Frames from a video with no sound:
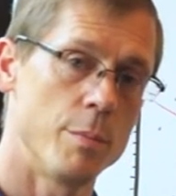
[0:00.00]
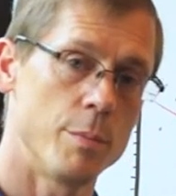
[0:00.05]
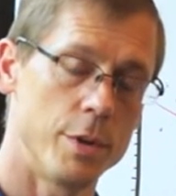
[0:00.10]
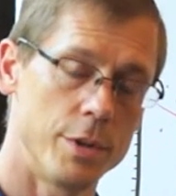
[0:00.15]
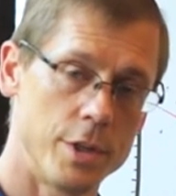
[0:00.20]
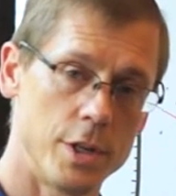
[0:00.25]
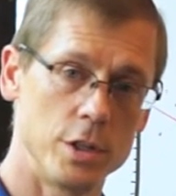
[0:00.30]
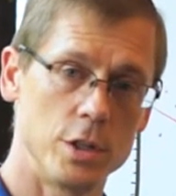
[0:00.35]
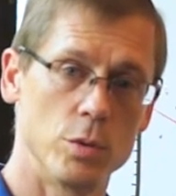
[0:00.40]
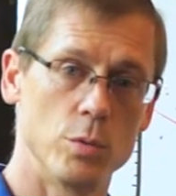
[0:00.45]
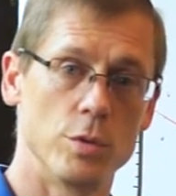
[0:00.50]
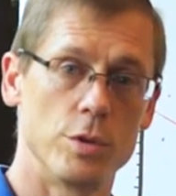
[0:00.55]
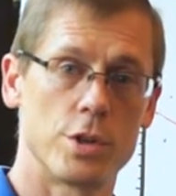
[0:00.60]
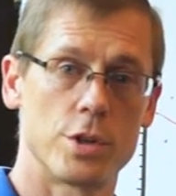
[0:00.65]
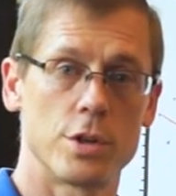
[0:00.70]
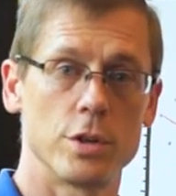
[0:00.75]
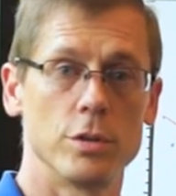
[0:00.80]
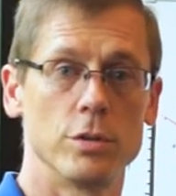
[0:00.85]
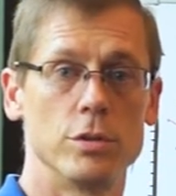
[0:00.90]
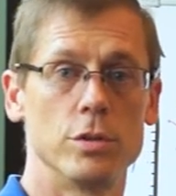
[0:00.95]
but then you would
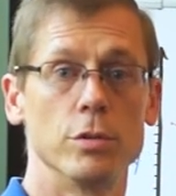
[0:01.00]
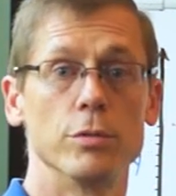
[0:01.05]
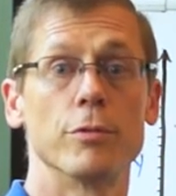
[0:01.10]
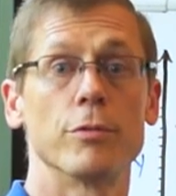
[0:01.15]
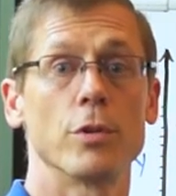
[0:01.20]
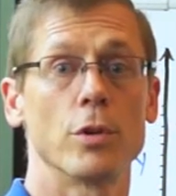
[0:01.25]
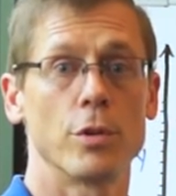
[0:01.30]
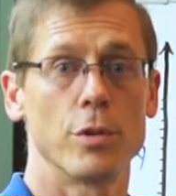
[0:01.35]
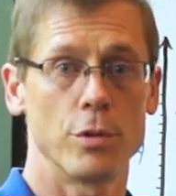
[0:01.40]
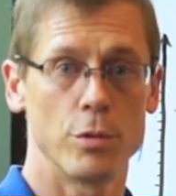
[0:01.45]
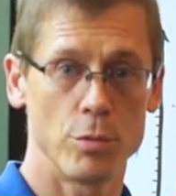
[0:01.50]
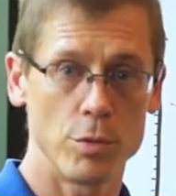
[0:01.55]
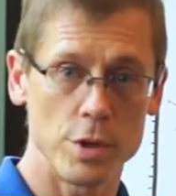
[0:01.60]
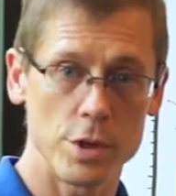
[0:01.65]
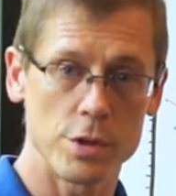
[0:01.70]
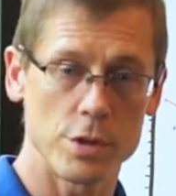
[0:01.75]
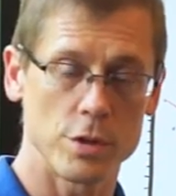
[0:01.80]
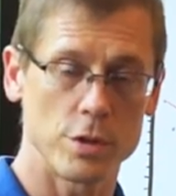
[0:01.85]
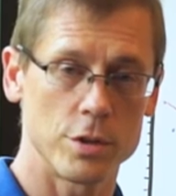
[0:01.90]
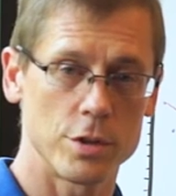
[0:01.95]
still do further
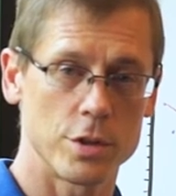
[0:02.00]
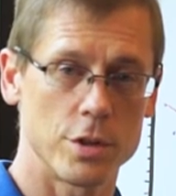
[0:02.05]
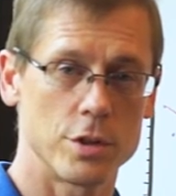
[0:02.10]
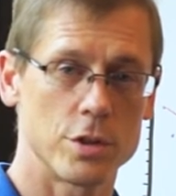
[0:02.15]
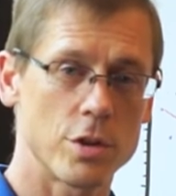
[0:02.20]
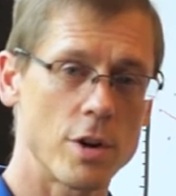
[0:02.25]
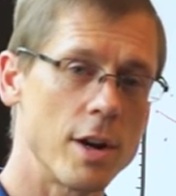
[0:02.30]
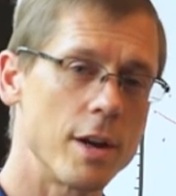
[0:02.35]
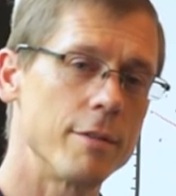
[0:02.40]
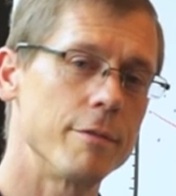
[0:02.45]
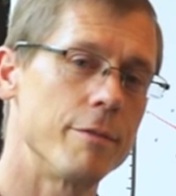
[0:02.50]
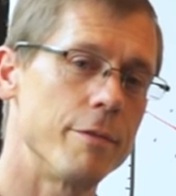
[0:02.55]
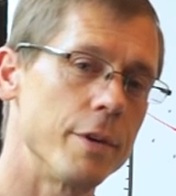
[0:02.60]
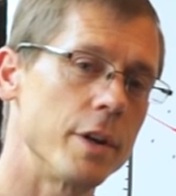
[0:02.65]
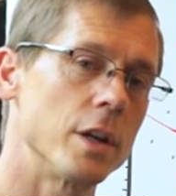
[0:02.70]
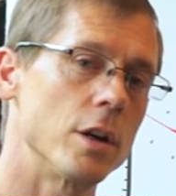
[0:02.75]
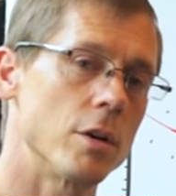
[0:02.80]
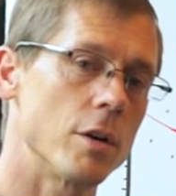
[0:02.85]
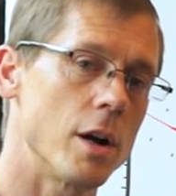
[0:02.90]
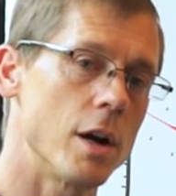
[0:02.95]
research to try and
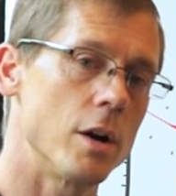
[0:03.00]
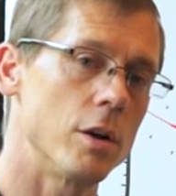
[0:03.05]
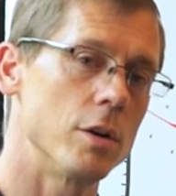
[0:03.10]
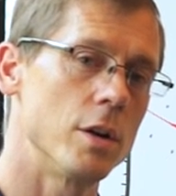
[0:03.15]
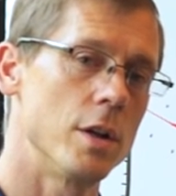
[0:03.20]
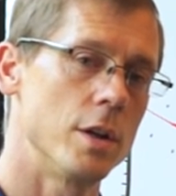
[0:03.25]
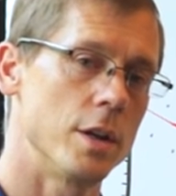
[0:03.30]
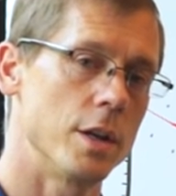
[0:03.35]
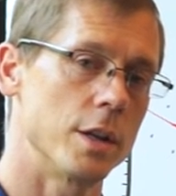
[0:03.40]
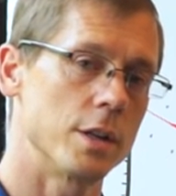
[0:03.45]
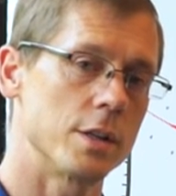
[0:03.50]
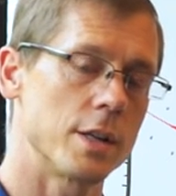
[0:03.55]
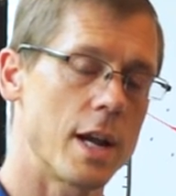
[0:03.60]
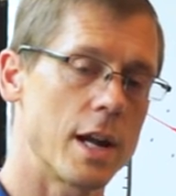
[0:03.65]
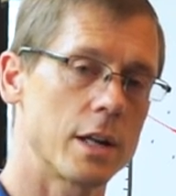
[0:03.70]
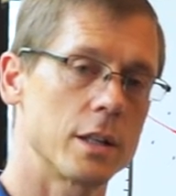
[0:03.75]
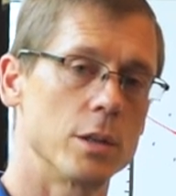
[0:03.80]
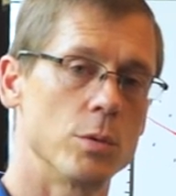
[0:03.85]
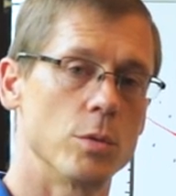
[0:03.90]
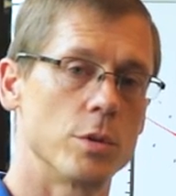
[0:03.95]
figure out
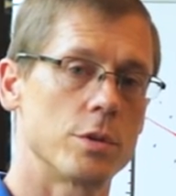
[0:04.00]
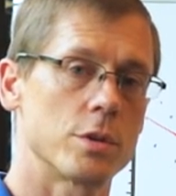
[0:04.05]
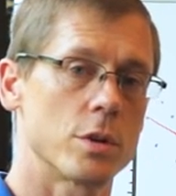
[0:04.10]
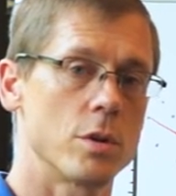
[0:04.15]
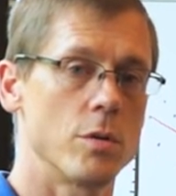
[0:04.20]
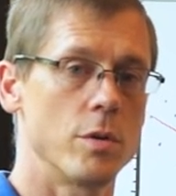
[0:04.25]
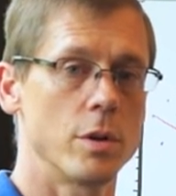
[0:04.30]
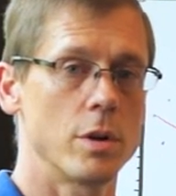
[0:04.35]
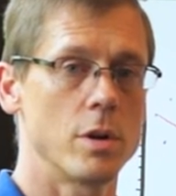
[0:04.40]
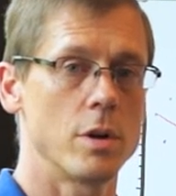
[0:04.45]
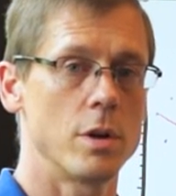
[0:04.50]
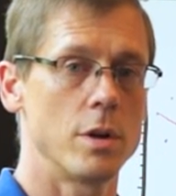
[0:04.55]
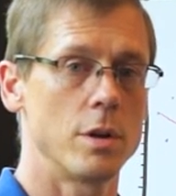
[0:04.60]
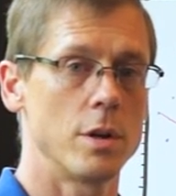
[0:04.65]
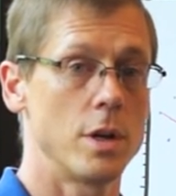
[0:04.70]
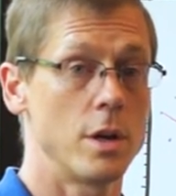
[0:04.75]
exactly what's going on,